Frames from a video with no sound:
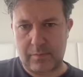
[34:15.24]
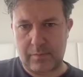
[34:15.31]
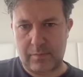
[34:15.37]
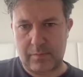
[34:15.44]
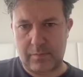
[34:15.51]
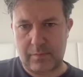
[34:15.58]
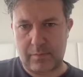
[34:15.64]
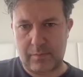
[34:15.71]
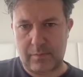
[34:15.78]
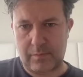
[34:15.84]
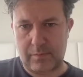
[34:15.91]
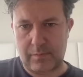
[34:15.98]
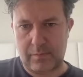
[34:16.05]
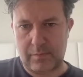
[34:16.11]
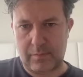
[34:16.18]

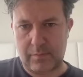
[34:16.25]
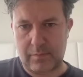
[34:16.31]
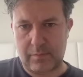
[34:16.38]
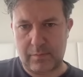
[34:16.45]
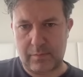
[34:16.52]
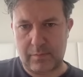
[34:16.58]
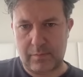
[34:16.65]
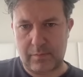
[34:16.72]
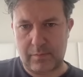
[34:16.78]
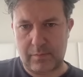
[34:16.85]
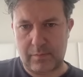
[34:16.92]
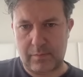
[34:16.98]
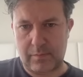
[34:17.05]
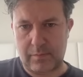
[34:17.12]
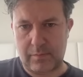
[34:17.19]

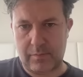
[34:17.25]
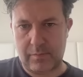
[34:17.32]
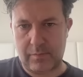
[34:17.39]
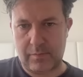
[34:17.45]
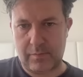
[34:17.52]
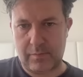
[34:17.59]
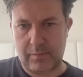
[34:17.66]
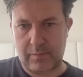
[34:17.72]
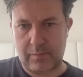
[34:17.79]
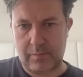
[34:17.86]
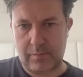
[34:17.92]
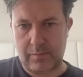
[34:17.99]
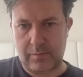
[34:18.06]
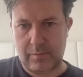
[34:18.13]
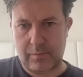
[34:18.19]

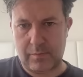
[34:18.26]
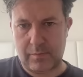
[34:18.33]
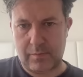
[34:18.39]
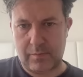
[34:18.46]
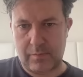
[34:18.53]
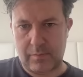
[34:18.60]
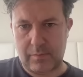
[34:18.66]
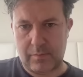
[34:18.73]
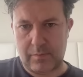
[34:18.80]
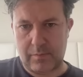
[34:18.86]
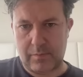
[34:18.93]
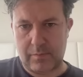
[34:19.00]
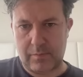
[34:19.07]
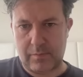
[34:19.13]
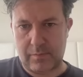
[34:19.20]

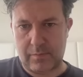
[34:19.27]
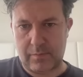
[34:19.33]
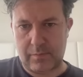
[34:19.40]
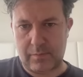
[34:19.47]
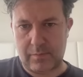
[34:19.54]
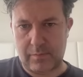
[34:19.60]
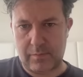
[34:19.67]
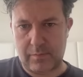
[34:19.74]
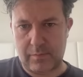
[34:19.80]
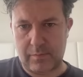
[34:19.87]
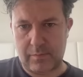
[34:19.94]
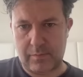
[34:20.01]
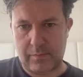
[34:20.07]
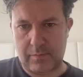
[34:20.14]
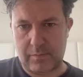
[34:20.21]

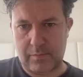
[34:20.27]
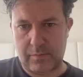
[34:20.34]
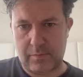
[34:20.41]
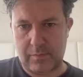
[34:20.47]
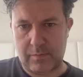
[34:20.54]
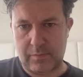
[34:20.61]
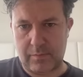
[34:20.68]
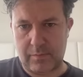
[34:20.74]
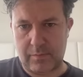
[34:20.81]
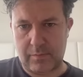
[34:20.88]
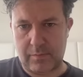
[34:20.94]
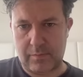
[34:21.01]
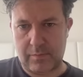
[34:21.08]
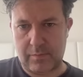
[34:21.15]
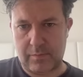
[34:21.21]

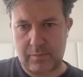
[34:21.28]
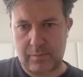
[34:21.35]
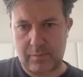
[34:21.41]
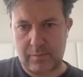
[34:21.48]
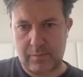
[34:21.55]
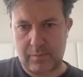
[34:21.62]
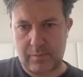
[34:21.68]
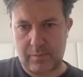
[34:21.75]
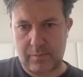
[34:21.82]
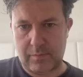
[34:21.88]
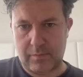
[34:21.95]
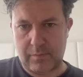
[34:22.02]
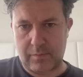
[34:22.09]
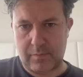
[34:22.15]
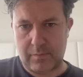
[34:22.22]

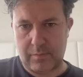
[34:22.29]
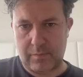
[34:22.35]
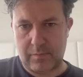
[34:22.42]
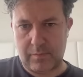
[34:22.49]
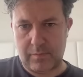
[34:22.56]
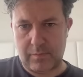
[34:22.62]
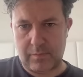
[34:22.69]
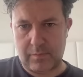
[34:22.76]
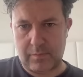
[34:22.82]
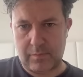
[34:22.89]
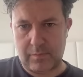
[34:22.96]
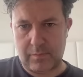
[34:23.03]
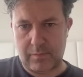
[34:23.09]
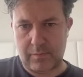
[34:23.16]
[no speech]